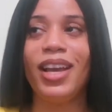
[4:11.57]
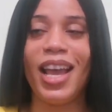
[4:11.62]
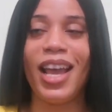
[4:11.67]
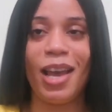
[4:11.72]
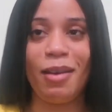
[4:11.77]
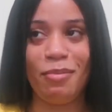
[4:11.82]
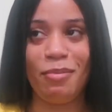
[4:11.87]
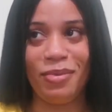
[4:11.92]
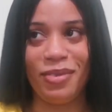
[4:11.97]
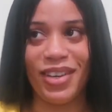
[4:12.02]

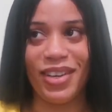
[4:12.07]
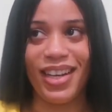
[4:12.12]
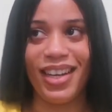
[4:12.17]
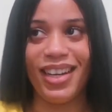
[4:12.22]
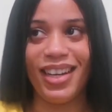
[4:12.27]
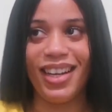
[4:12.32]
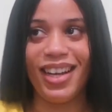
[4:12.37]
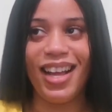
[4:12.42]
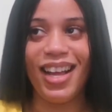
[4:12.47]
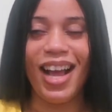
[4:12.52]

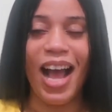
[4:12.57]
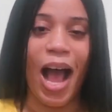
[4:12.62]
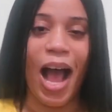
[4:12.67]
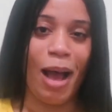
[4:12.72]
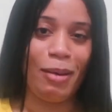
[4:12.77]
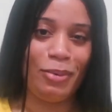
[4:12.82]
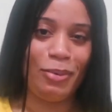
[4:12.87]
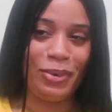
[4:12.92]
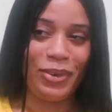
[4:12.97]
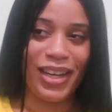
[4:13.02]
Avery,
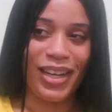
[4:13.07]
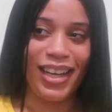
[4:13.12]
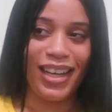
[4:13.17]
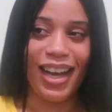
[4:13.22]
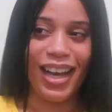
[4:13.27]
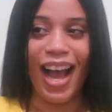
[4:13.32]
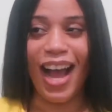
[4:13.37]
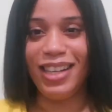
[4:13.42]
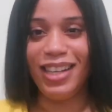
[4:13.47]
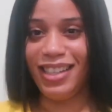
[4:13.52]

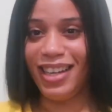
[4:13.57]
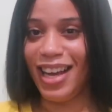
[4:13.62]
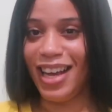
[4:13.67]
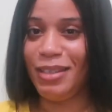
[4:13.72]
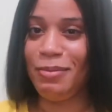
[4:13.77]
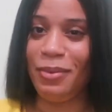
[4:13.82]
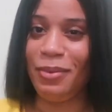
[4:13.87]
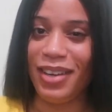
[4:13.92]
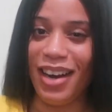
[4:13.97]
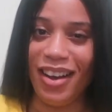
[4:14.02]
how do you
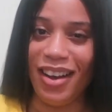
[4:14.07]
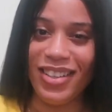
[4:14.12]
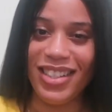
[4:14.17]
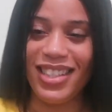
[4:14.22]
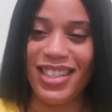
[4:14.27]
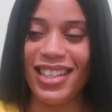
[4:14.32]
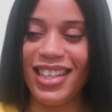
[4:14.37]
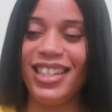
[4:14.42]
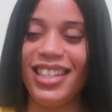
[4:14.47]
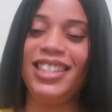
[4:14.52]
guys
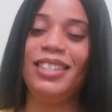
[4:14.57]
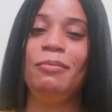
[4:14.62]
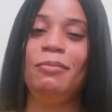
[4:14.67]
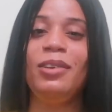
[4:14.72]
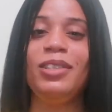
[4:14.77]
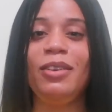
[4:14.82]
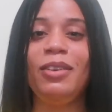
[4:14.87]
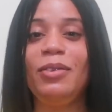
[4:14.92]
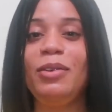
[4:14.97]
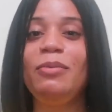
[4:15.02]
pronounce it?
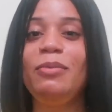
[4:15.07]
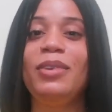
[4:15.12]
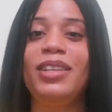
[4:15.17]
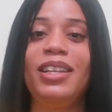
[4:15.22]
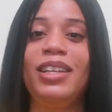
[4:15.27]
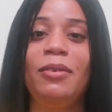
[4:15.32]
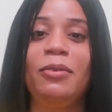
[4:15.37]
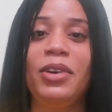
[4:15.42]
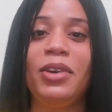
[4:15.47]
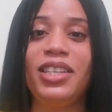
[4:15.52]
Most of you must
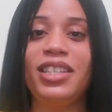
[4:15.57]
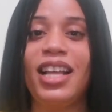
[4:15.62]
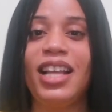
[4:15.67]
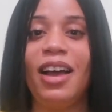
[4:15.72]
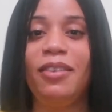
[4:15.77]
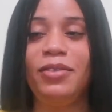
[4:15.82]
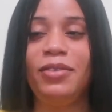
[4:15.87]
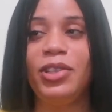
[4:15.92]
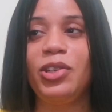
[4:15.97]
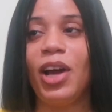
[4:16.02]
have watched
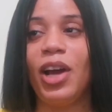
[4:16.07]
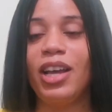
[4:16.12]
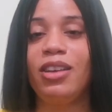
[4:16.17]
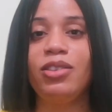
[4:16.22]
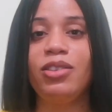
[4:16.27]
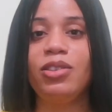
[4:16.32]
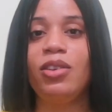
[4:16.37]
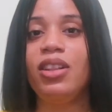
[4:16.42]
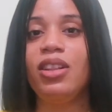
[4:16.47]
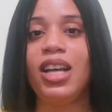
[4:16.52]
that video, and you
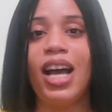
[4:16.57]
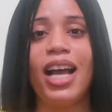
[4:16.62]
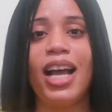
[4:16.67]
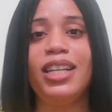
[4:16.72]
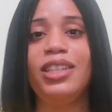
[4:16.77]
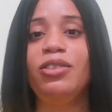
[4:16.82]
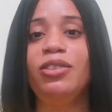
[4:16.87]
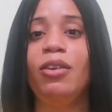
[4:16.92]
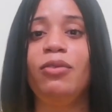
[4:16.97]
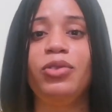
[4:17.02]
saw that I
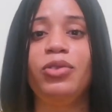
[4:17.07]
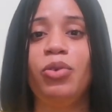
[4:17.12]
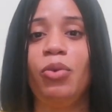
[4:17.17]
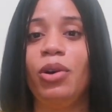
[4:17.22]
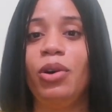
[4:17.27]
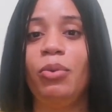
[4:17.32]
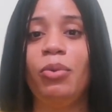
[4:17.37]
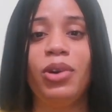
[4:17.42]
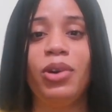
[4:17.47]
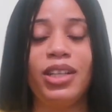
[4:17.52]
did not know
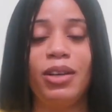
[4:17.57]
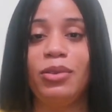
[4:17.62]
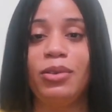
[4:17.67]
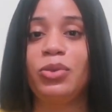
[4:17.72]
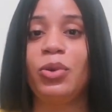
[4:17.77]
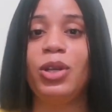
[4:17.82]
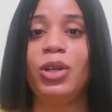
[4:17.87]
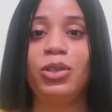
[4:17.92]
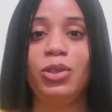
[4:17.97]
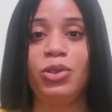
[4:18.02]
what I was
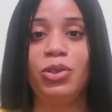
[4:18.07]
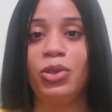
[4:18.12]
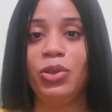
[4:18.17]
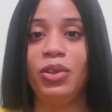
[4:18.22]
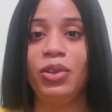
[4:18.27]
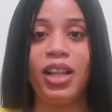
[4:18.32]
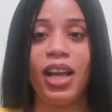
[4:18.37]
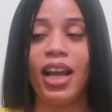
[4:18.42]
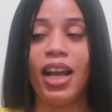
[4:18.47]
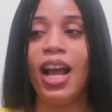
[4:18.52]
going to
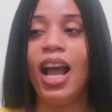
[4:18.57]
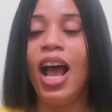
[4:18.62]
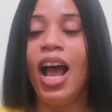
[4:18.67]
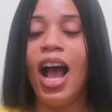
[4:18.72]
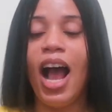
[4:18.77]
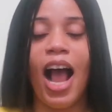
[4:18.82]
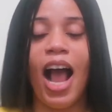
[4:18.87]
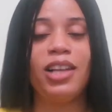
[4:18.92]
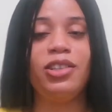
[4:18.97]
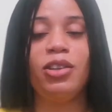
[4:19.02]
do there.
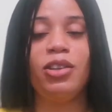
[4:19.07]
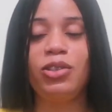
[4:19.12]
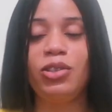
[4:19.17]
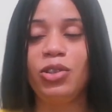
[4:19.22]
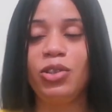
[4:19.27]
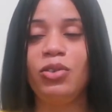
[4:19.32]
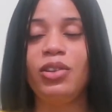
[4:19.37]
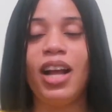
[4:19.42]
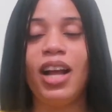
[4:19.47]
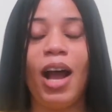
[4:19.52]
I just
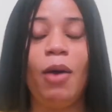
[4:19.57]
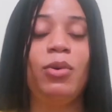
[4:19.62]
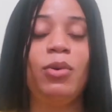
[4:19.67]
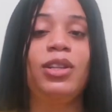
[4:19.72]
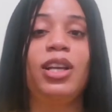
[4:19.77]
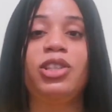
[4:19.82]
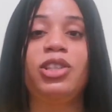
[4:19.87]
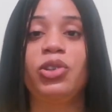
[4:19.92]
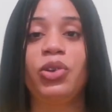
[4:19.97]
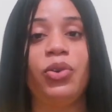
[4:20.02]
knew that I
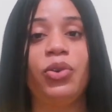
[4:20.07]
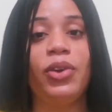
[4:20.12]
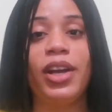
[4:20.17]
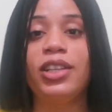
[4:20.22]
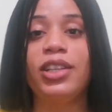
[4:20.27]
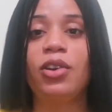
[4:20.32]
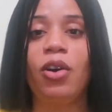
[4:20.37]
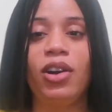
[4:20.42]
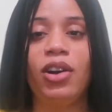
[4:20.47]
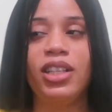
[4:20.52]
wanted to
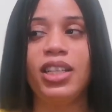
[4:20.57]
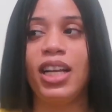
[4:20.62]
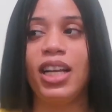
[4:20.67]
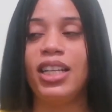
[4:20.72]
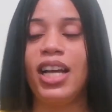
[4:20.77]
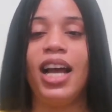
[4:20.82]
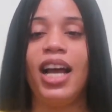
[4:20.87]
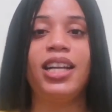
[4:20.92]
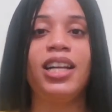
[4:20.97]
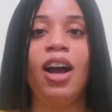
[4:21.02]
create content,
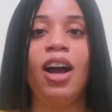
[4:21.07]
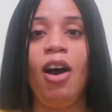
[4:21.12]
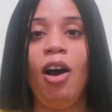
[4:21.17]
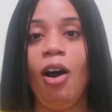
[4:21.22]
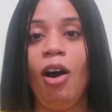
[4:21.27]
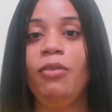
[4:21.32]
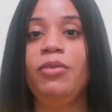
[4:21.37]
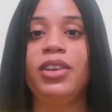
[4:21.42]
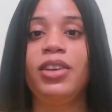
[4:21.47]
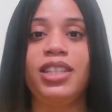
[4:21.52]
and
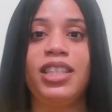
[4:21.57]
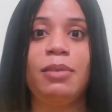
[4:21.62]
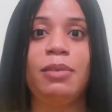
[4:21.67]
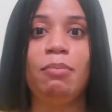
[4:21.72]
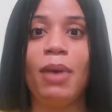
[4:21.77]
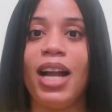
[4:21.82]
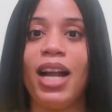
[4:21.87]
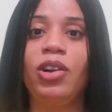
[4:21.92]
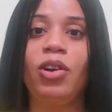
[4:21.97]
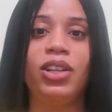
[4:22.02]
obviously
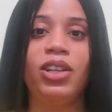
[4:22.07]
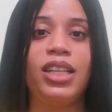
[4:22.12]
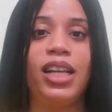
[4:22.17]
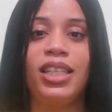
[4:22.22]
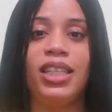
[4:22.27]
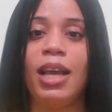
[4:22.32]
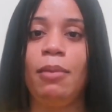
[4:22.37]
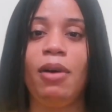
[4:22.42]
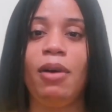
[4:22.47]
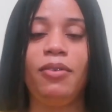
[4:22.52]
mad
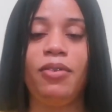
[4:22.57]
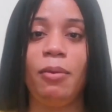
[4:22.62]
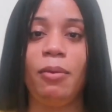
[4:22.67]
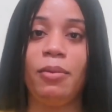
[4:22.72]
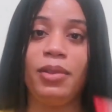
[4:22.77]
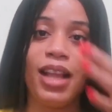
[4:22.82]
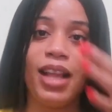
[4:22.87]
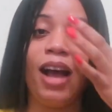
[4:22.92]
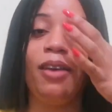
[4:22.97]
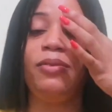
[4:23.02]
content came out from
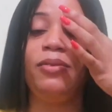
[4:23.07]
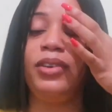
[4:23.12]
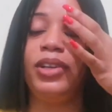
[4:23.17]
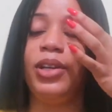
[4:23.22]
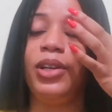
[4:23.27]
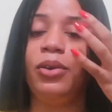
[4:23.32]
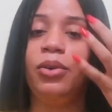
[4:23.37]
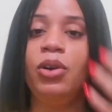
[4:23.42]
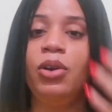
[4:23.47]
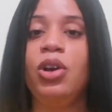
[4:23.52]
that
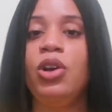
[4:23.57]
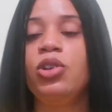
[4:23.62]
video.